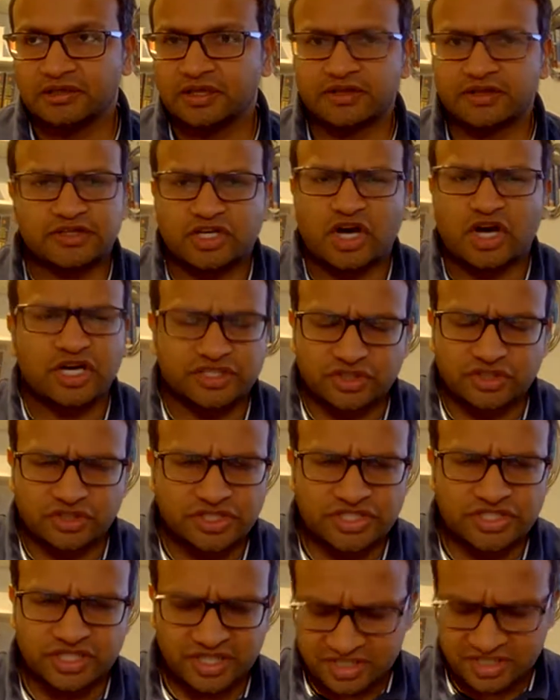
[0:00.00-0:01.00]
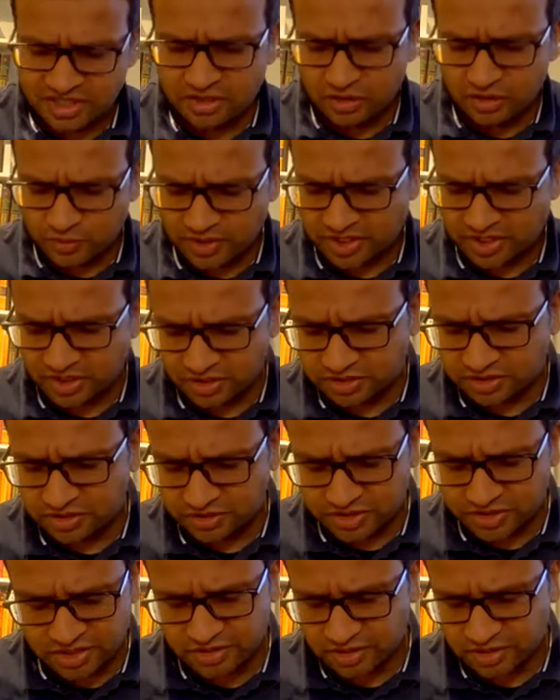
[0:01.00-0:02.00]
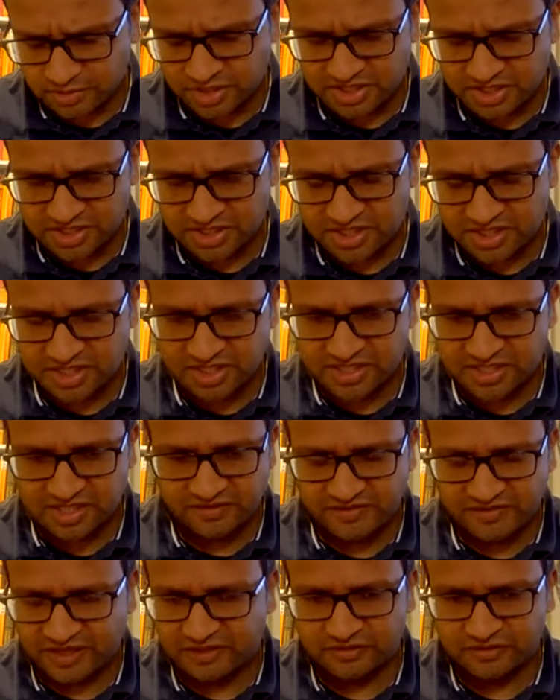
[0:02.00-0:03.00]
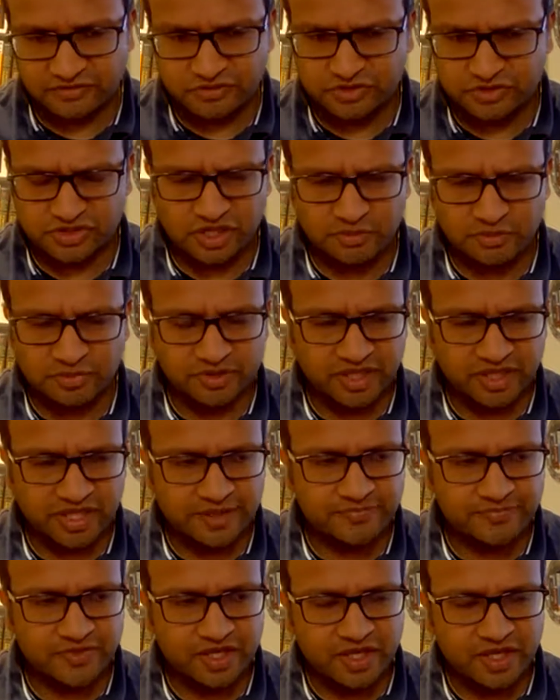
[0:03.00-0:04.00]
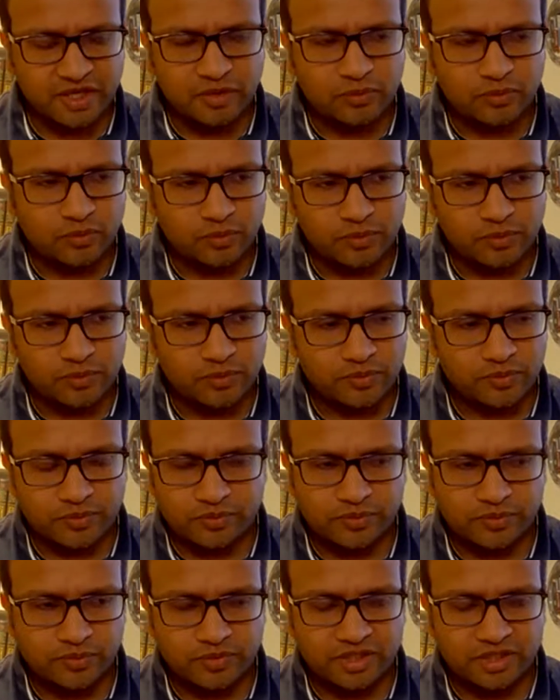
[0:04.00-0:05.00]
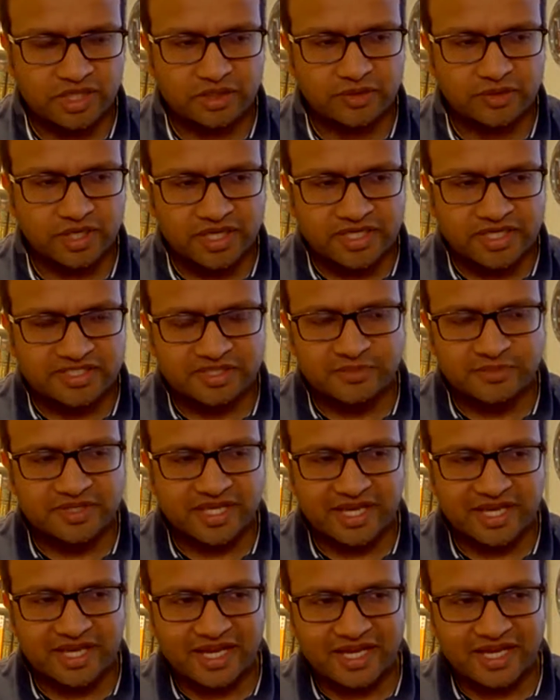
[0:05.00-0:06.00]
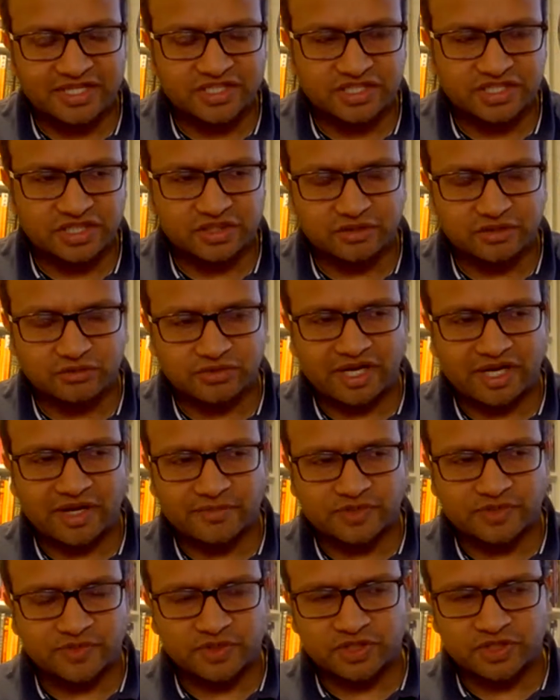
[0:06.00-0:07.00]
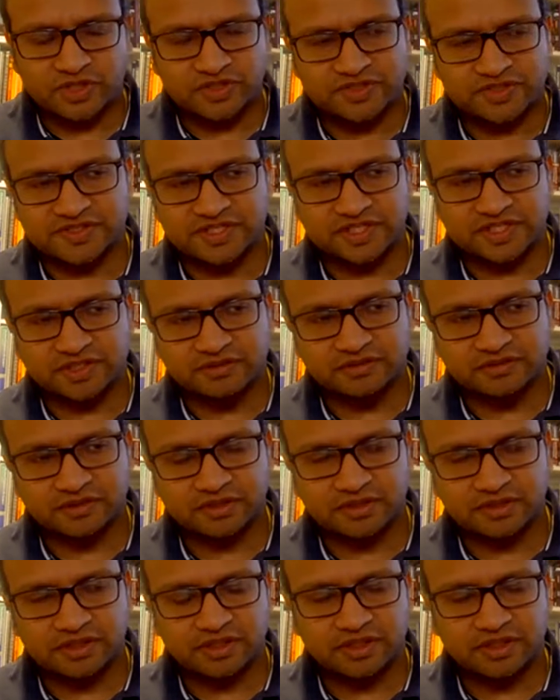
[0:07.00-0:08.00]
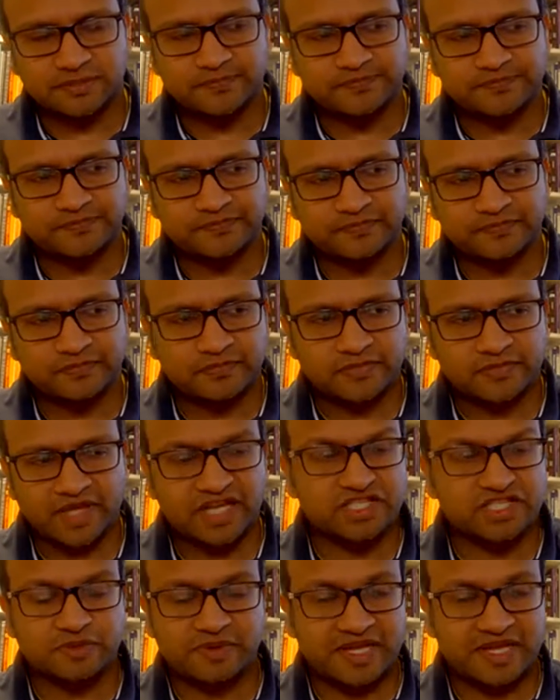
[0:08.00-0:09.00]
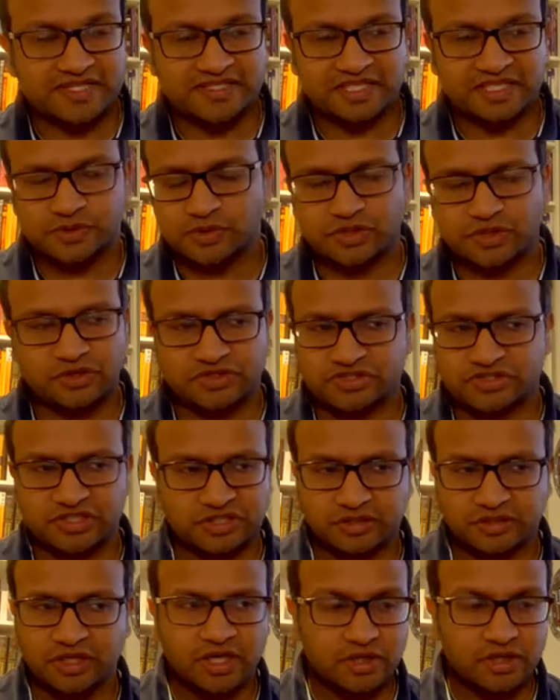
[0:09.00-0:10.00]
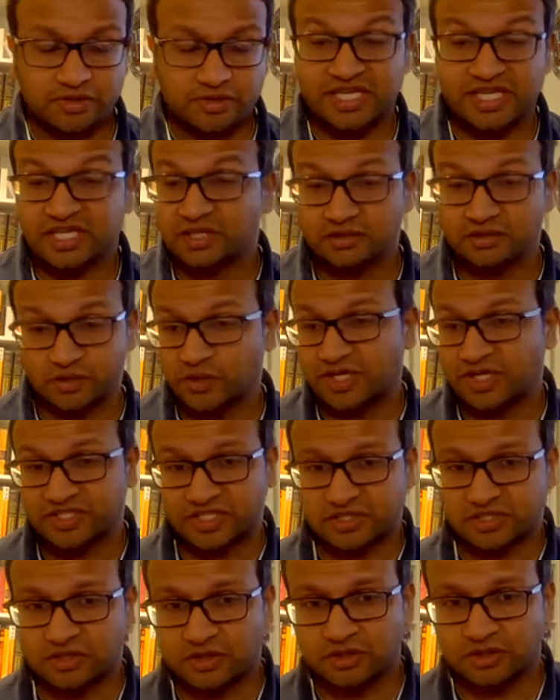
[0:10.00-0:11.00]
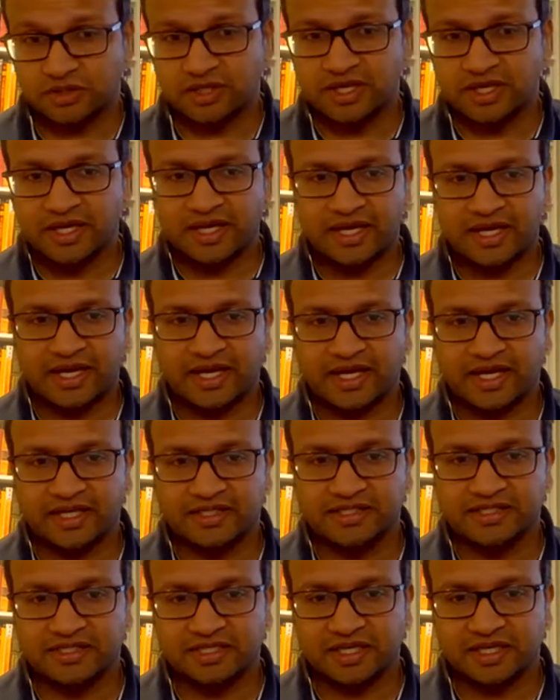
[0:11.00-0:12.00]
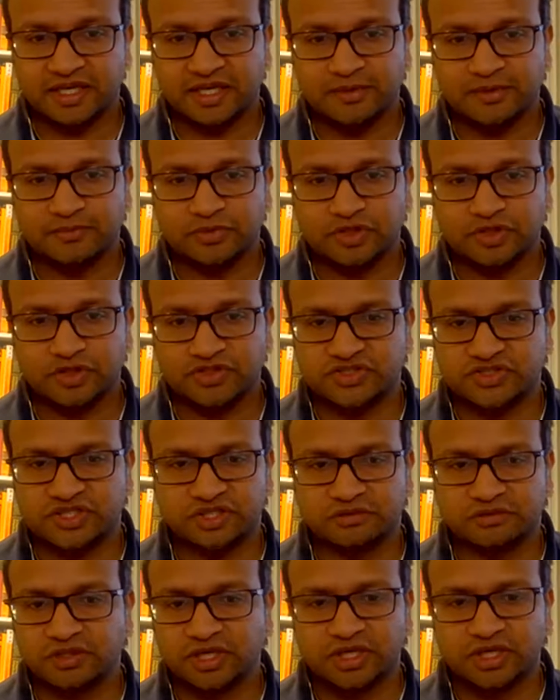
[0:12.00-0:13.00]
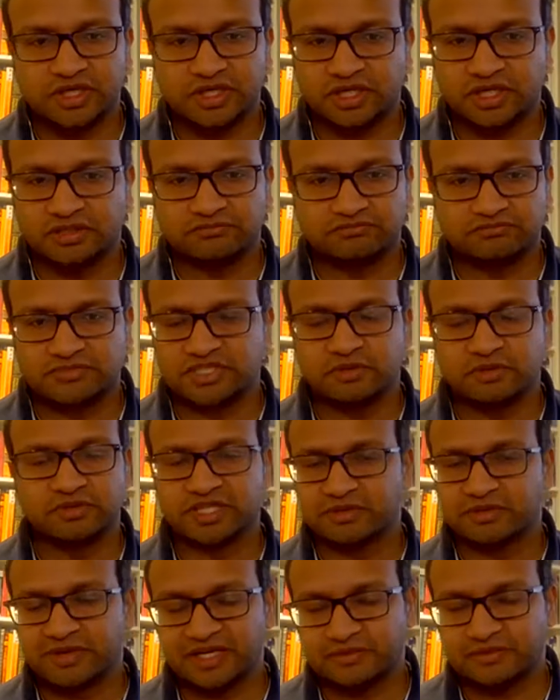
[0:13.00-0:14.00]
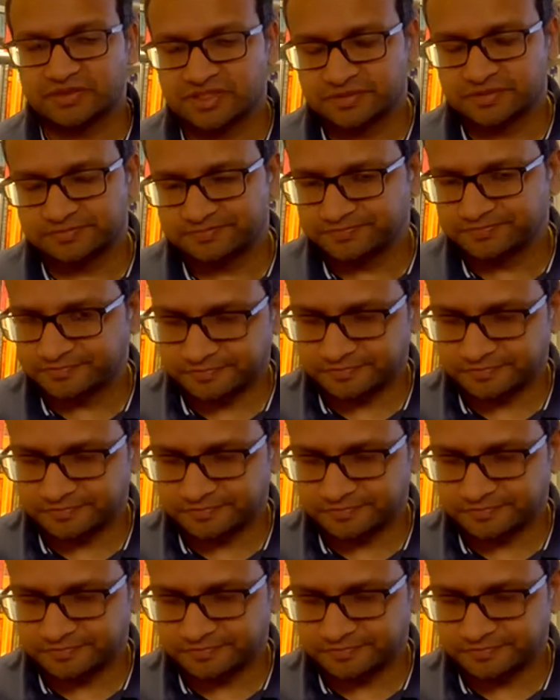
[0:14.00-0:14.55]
cardiology, they did a lot of work in cardiology. Amongst other things, they found, for example, you know, some of their angiograms were costing, angioplasties were costing, taking twice as long and costing like double the amount